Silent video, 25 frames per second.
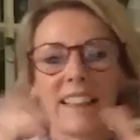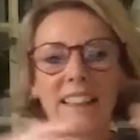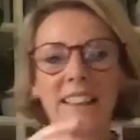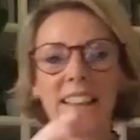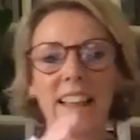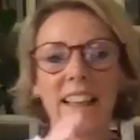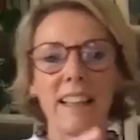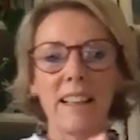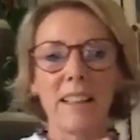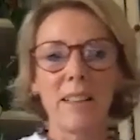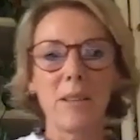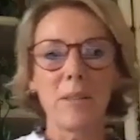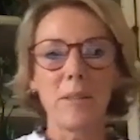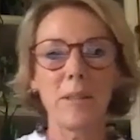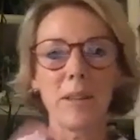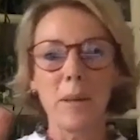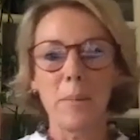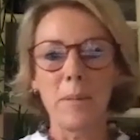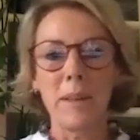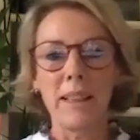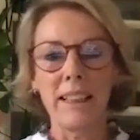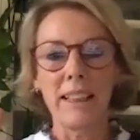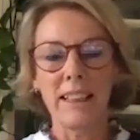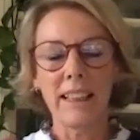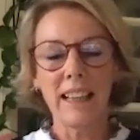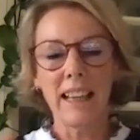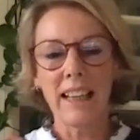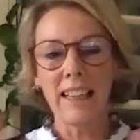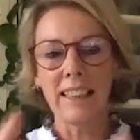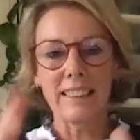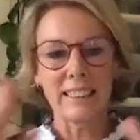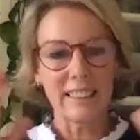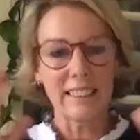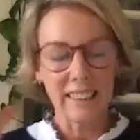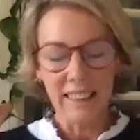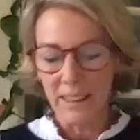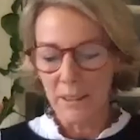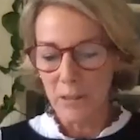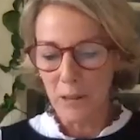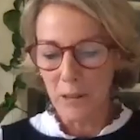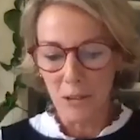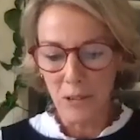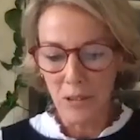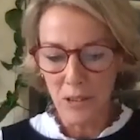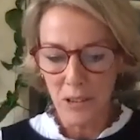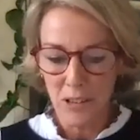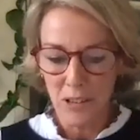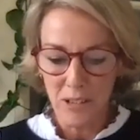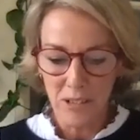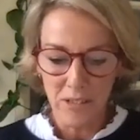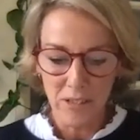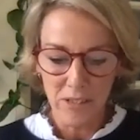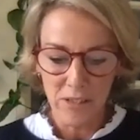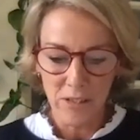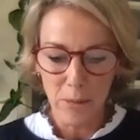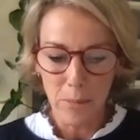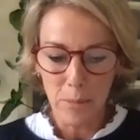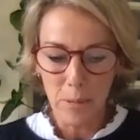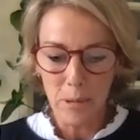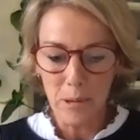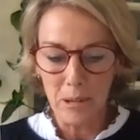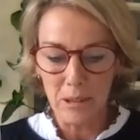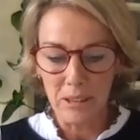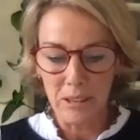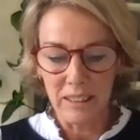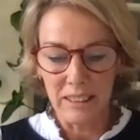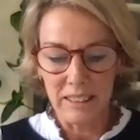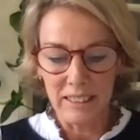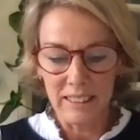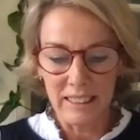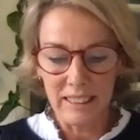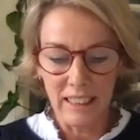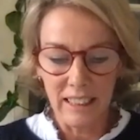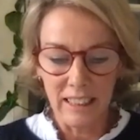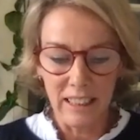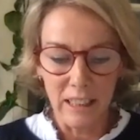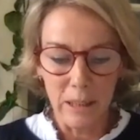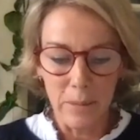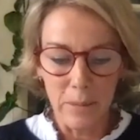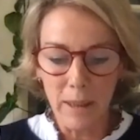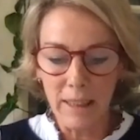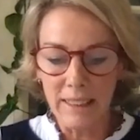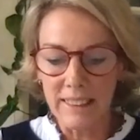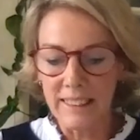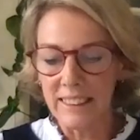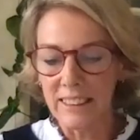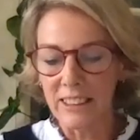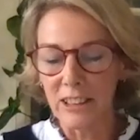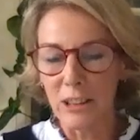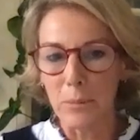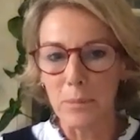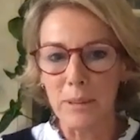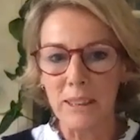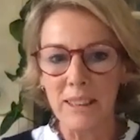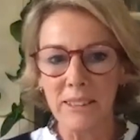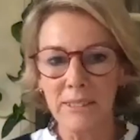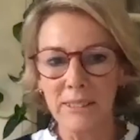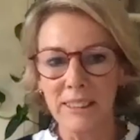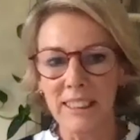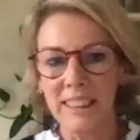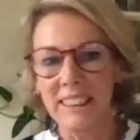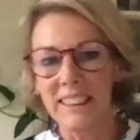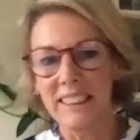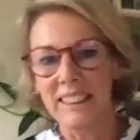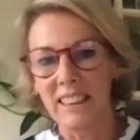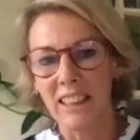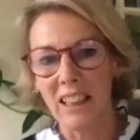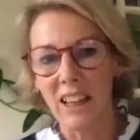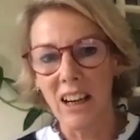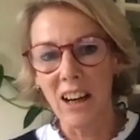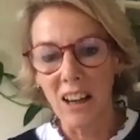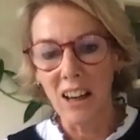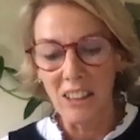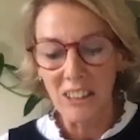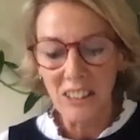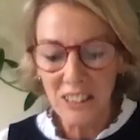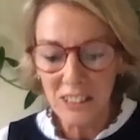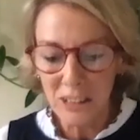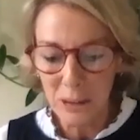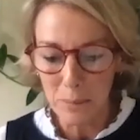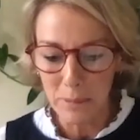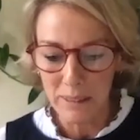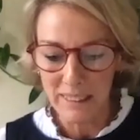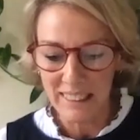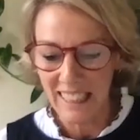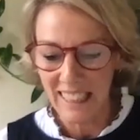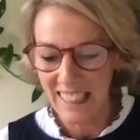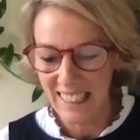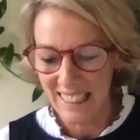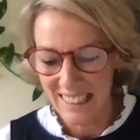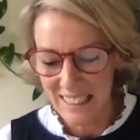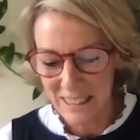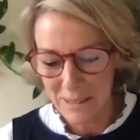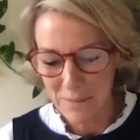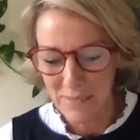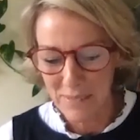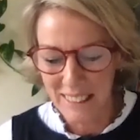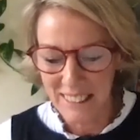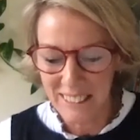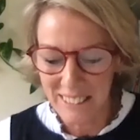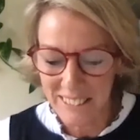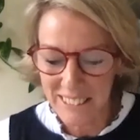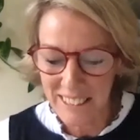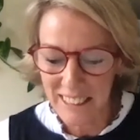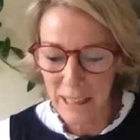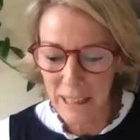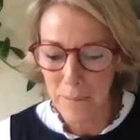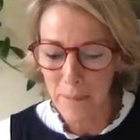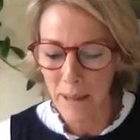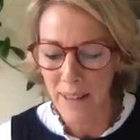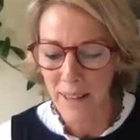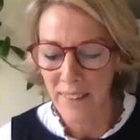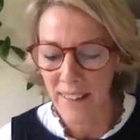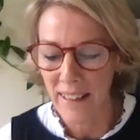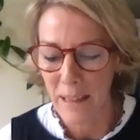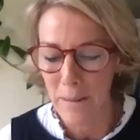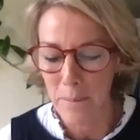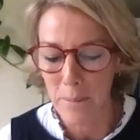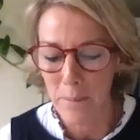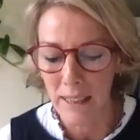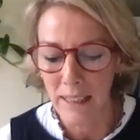And then, Kate's the author of the report and has done an amazing job, so she should 100% be talking about that.